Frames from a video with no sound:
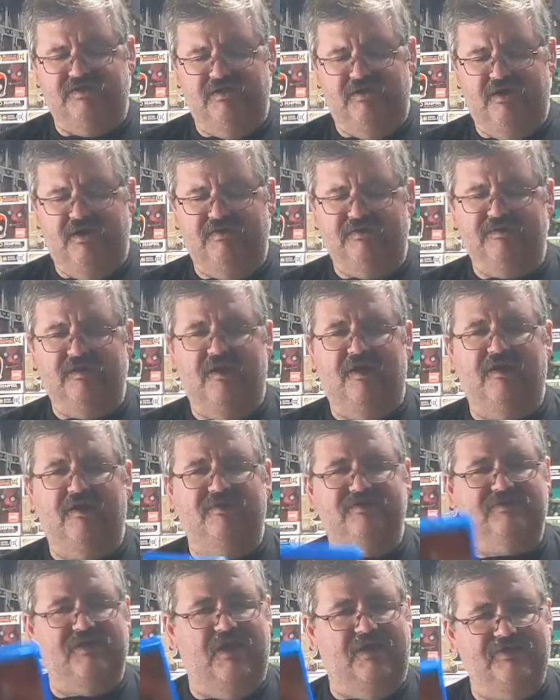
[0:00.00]
a chance,
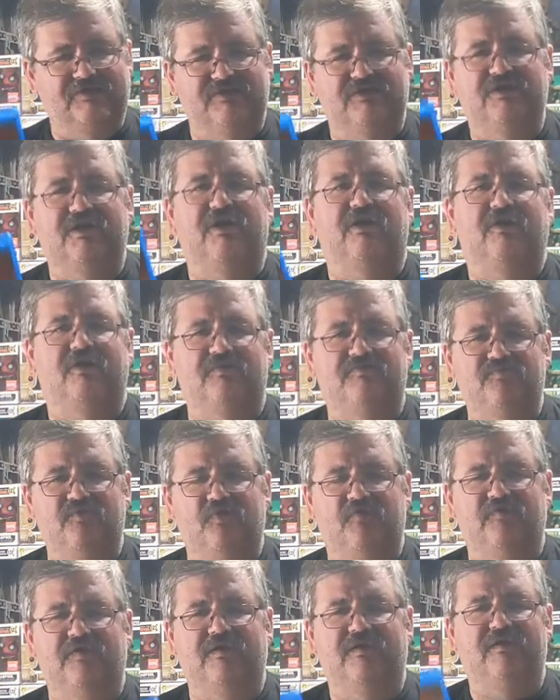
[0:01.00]
and it's actually a good
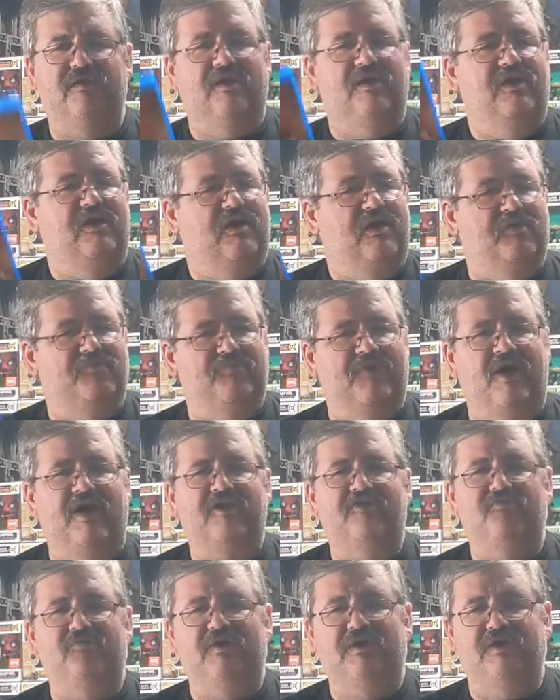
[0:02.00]
movie. It
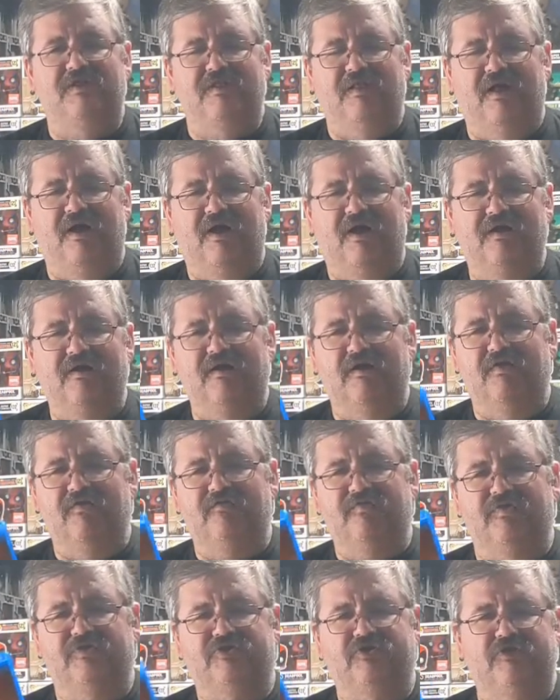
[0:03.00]
reminded me a lot
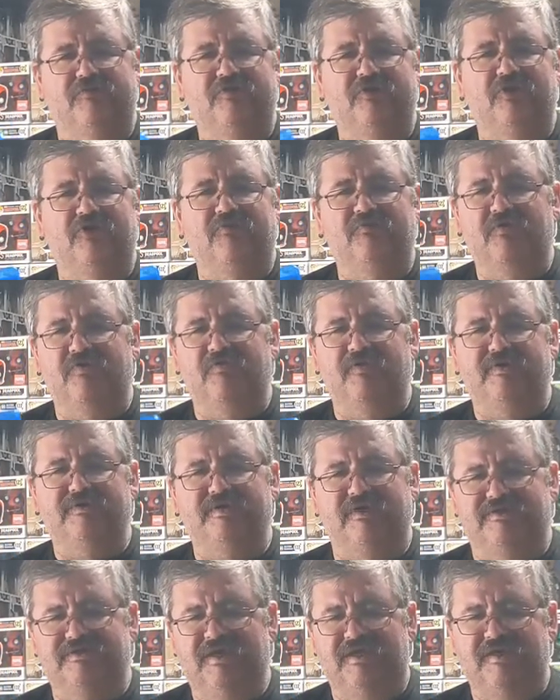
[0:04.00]
of the Terminator
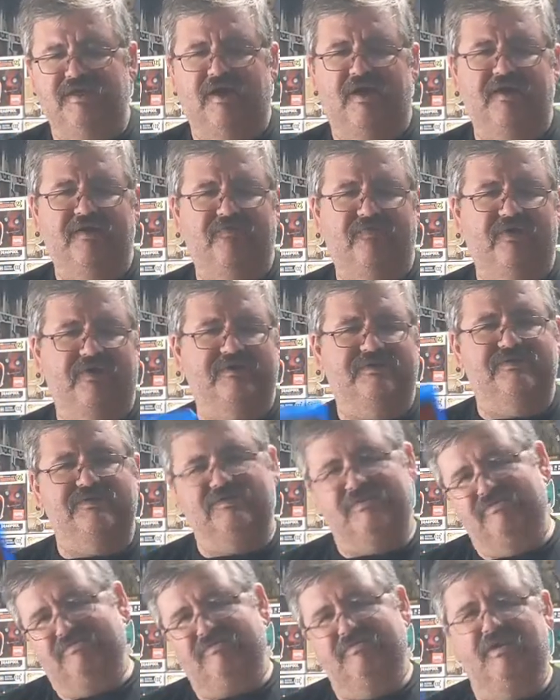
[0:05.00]
movies, because he kind of
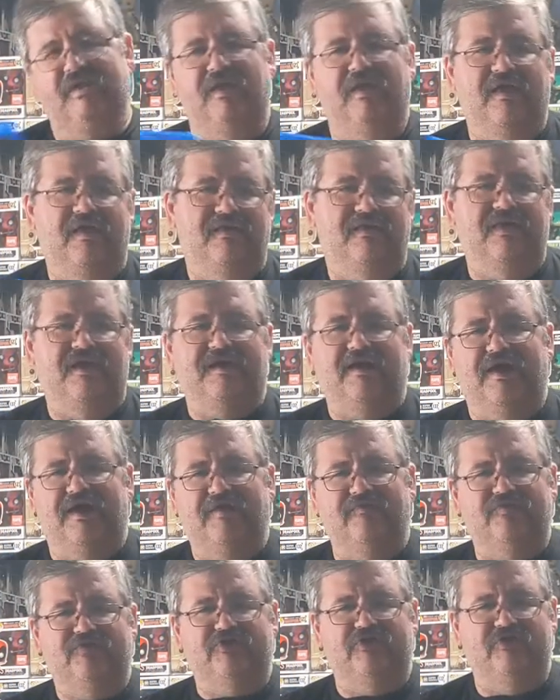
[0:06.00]
is that
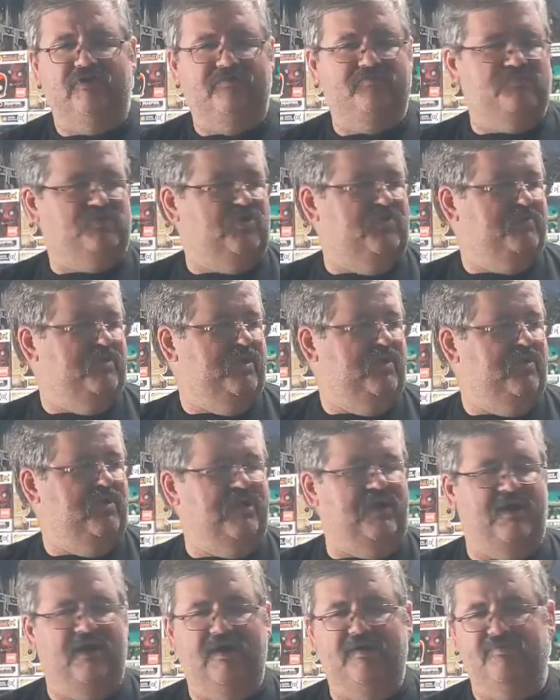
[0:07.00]
kind of a Terminator
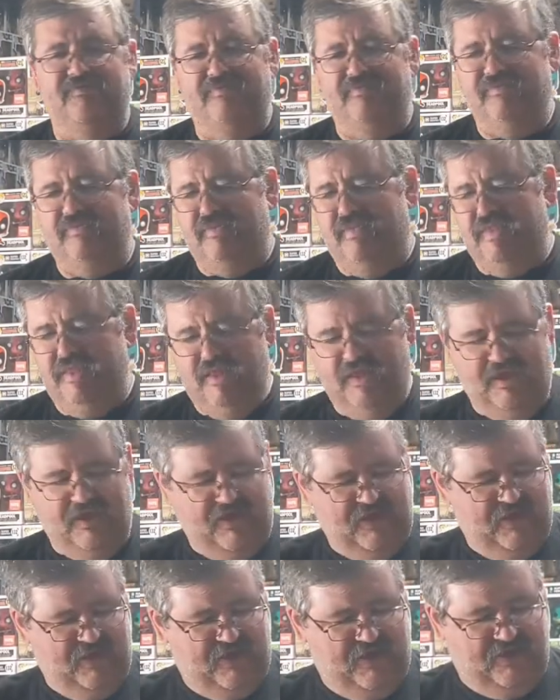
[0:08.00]
guy.
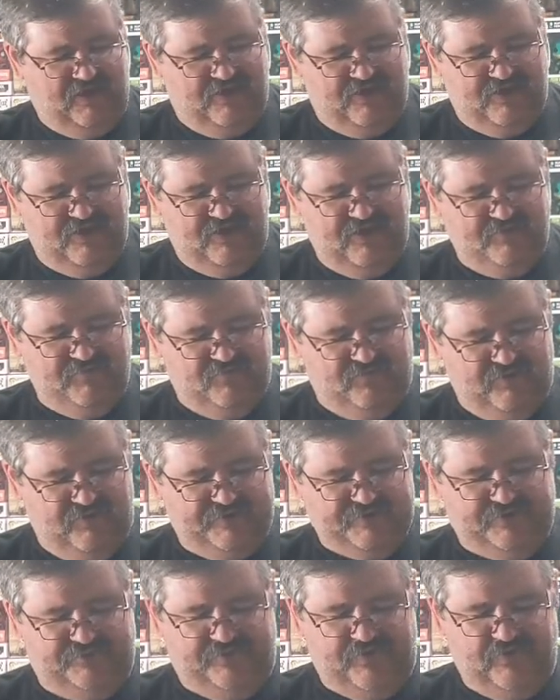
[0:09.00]
We
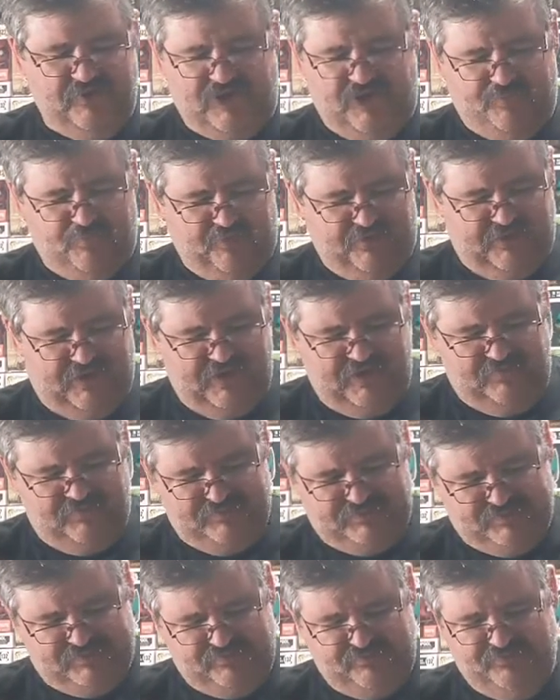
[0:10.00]
also found a couple
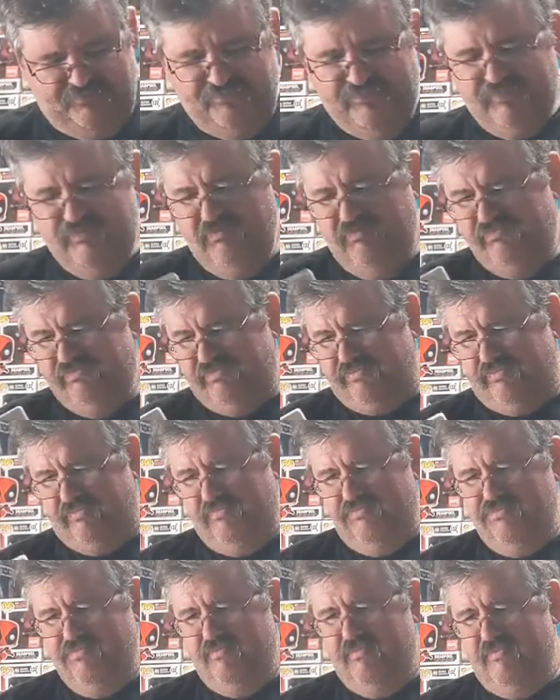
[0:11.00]
games.
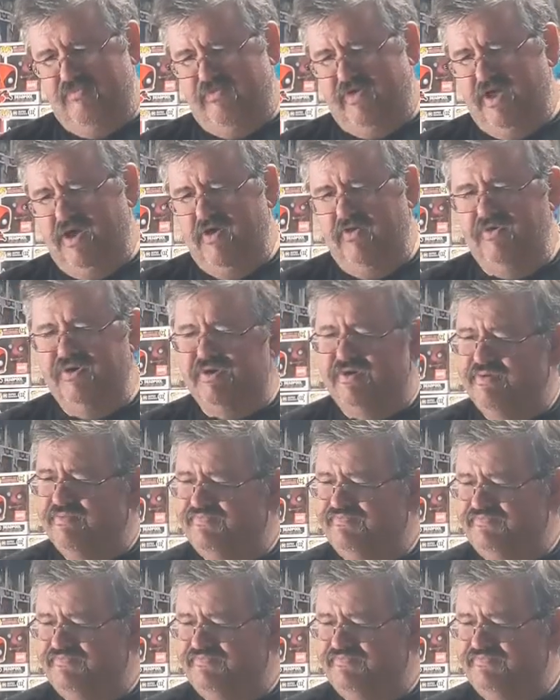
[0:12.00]
Found